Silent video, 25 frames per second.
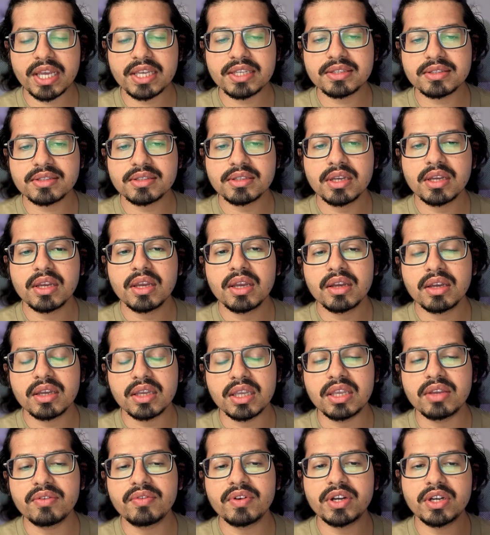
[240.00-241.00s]
has
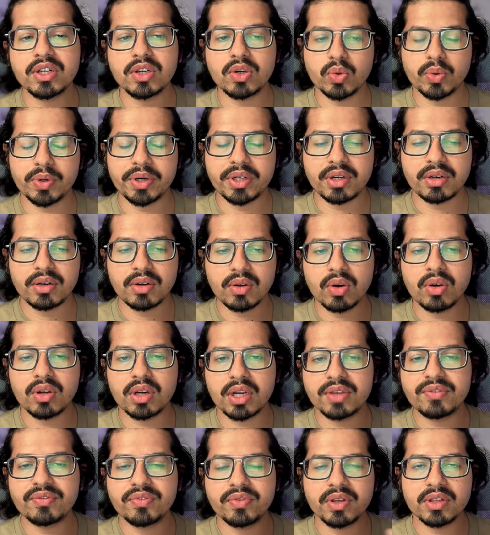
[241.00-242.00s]
given to it,
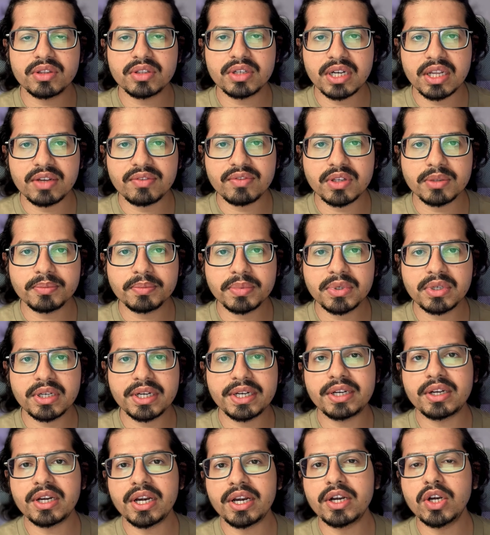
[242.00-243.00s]
or if we are the developer,
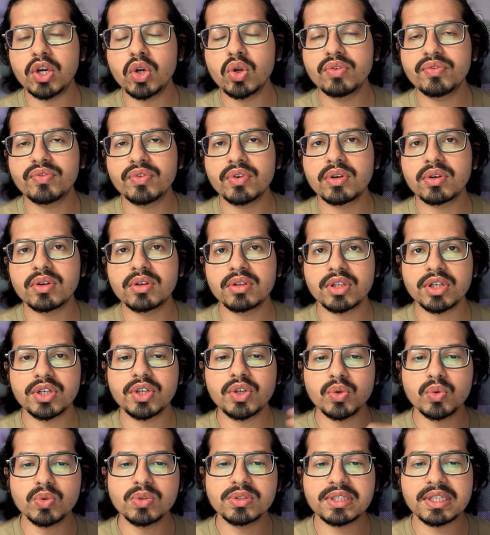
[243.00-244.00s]
it look for the
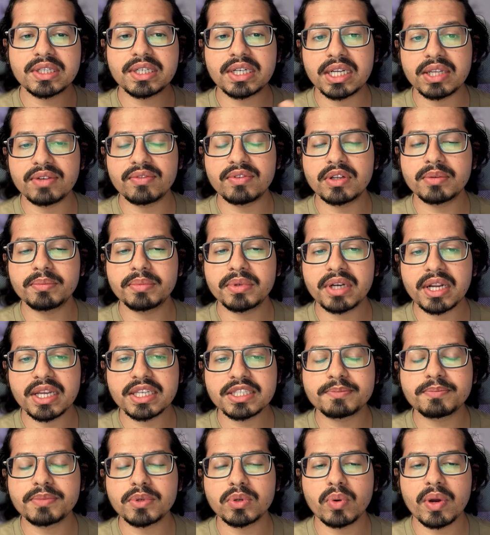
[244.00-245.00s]
tools that the developer
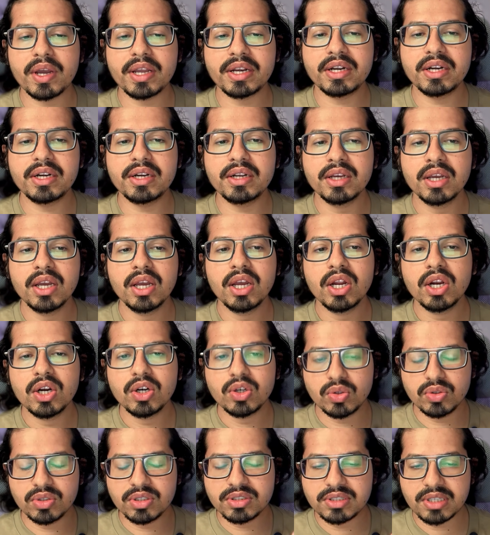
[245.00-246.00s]
has provided
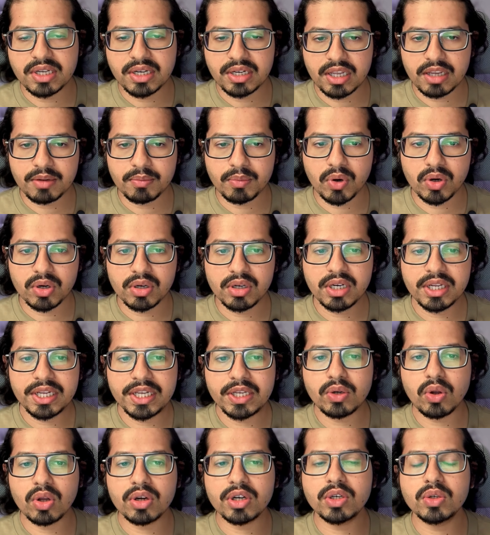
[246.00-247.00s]
to the GenAI model
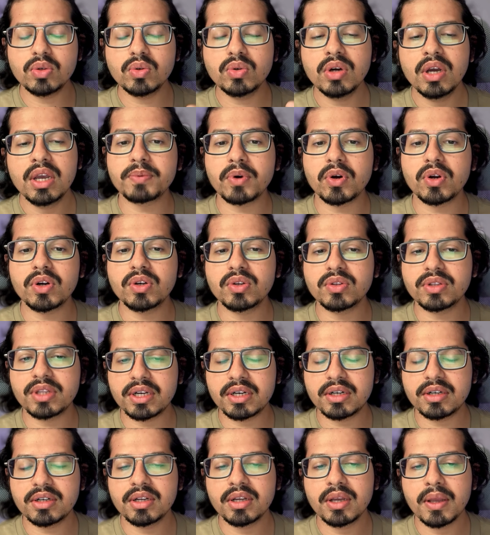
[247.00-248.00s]
in order to respond to
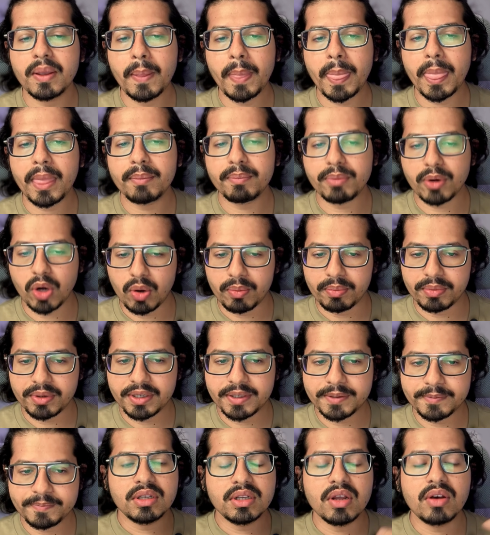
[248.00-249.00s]
that
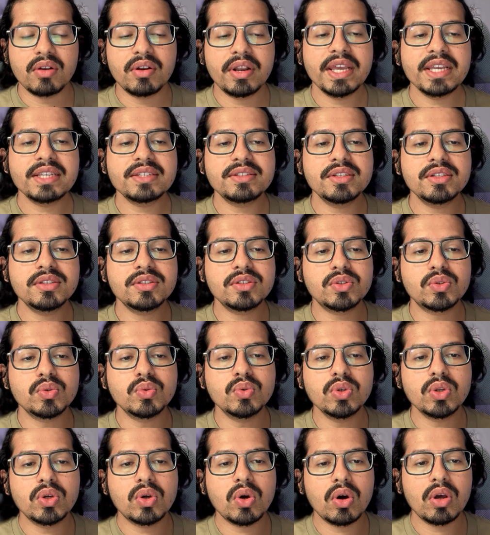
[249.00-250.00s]
prompt. Now next is
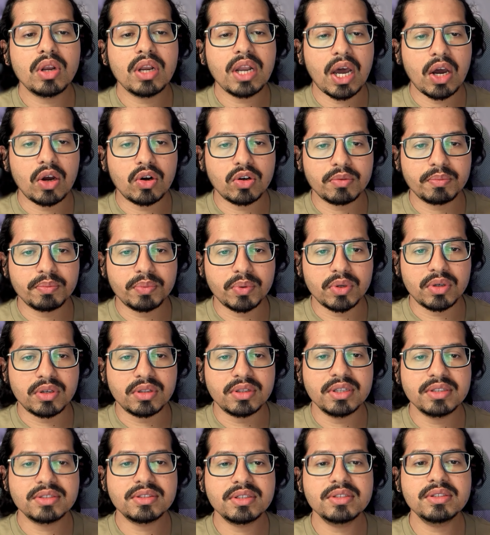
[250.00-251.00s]
tool call output.
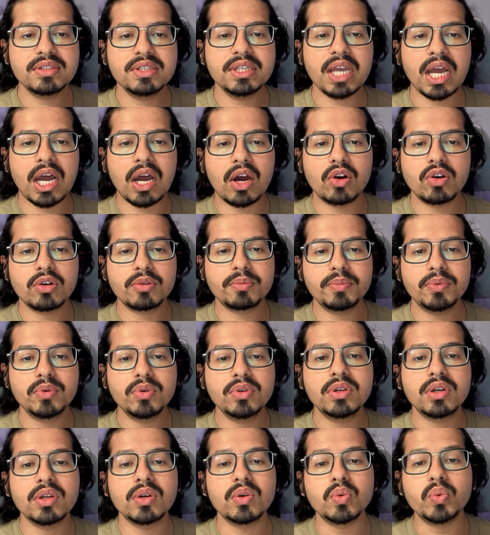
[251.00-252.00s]
This is the
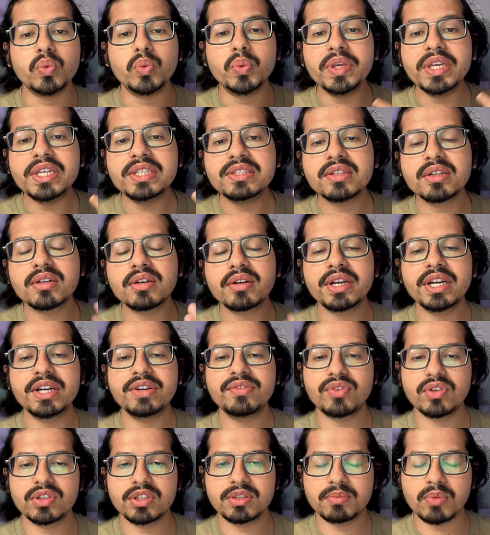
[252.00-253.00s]
output we
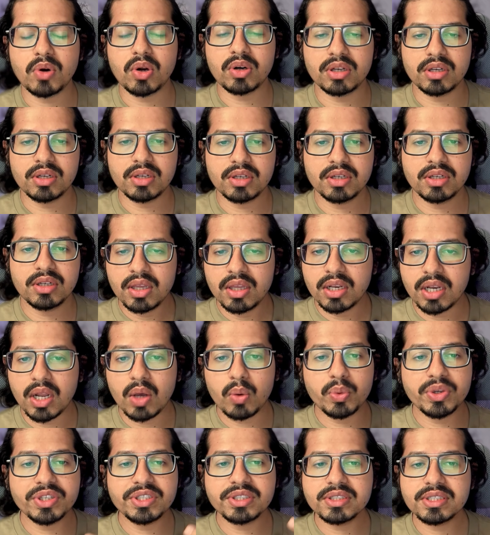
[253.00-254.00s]
generate for the model. Now
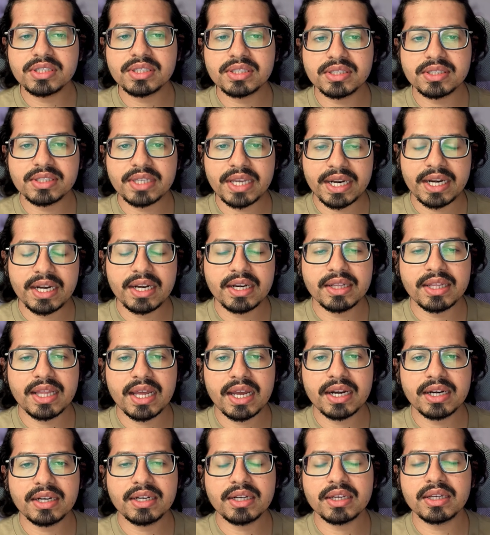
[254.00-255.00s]
we just said
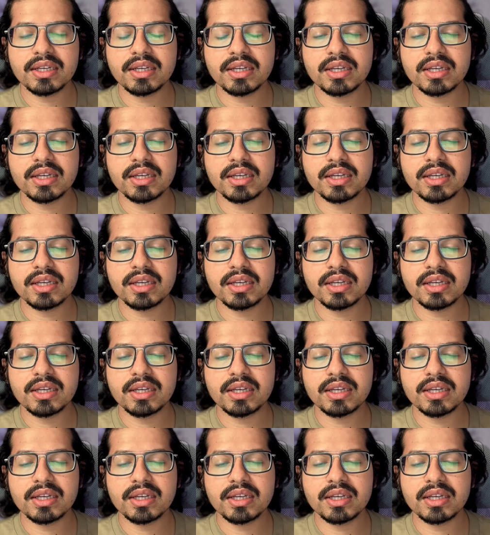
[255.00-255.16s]
that